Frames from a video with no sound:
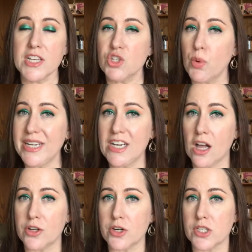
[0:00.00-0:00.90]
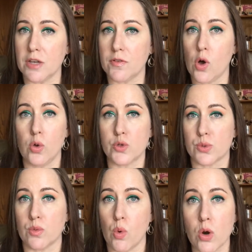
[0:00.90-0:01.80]
$20 of Kohl's
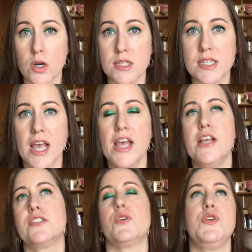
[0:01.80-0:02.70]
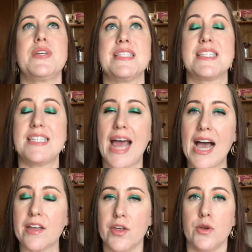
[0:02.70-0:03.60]
rewards. So you can
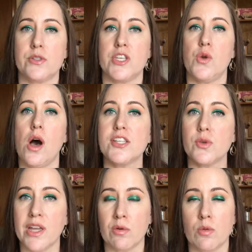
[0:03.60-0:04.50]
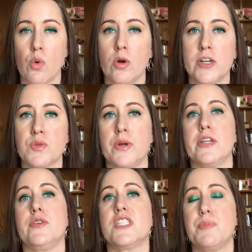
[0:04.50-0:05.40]
stack those. So you also get rewards where
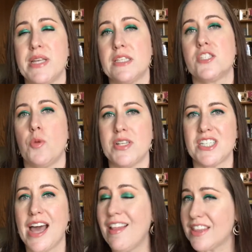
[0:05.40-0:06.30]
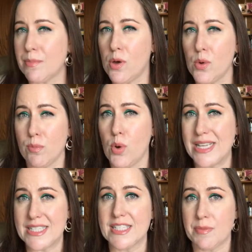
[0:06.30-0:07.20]
you spend so much. It's kind of like the
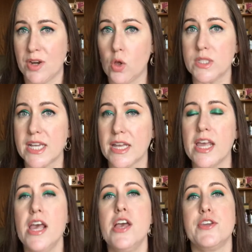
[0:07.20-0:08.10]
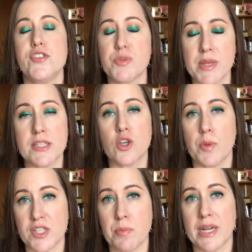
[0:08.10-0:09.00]
point system in Ulta. You spend so
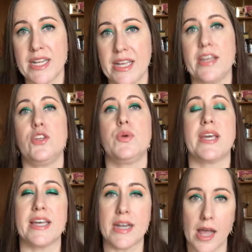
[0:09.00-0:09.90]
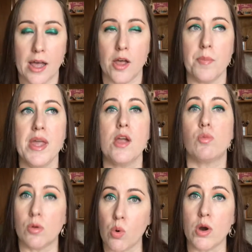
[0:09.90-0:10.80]
much money, you get um,
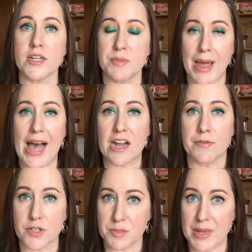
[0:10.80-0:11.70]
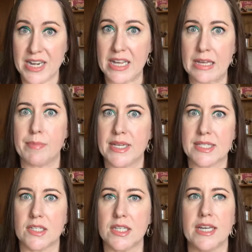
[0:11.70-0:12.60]
rewards back for spending
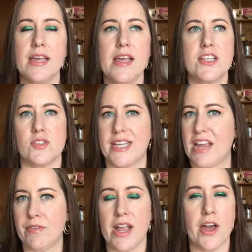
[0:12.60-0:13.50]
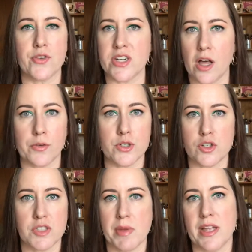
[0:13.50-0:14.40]
basically. So it's like every $100
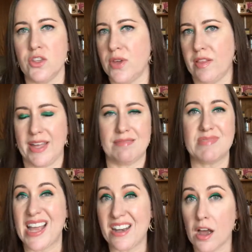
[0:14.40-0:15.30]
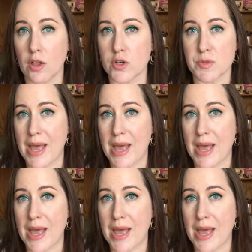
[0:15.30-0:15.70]
you spend, you get like $10